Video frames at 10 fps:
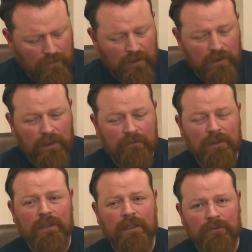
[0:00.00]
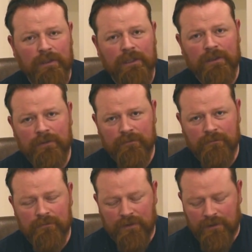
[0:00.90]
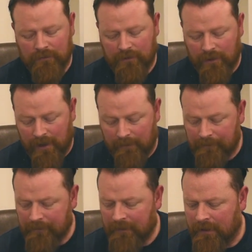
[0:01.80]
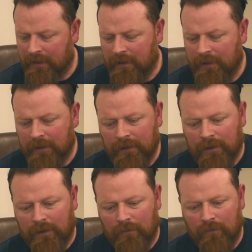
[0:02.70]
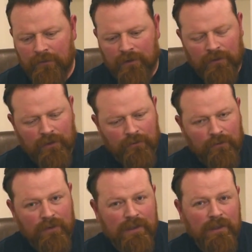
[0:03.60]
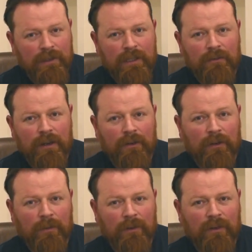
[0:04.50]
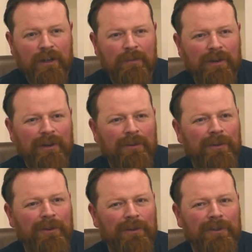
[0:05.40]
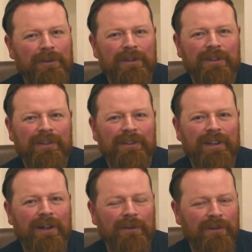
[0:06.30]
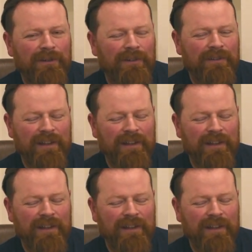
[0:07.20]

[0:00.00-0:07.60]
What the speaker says: Lovely, lovely dram. We've discovered recently around Christmas time here, with all the goodies in the house,